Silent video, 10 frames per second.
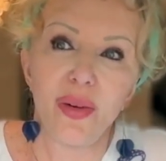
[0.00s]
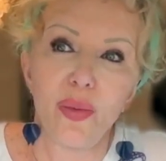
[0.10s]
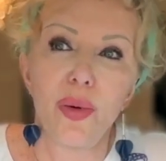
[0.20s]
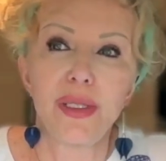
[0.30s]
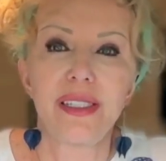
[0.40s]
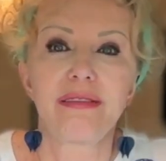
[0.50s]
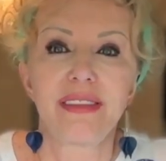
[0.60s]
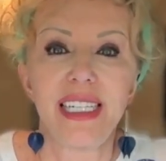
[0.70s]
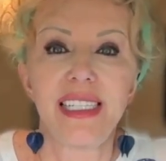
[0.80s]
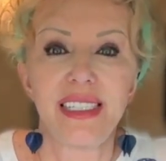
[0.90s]
was the
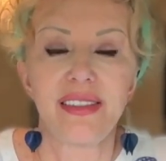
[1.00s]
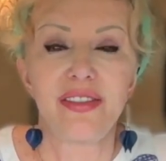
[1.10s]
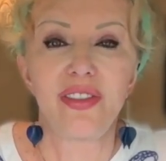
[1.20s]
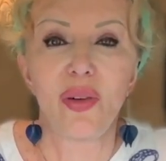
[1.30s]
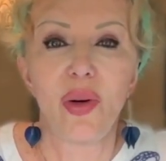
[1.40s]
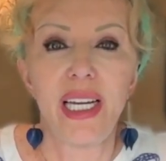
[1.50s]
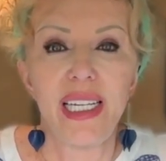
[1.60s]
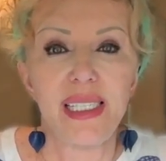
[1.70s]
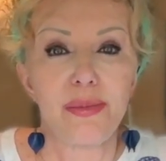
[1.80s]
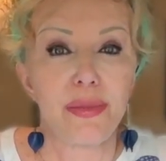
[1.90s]
reason for
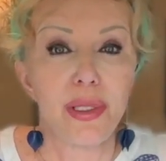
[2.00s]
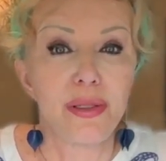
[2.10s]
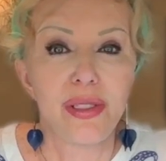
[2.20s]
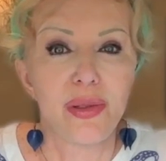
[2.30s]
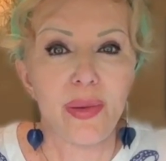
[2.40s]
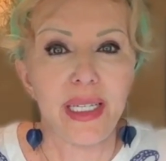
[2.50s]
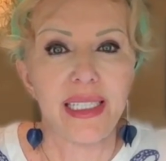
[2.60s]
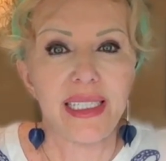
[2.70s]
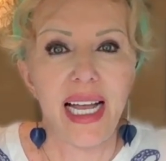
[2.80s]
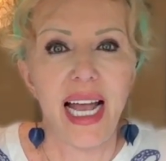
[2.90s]
his mood swings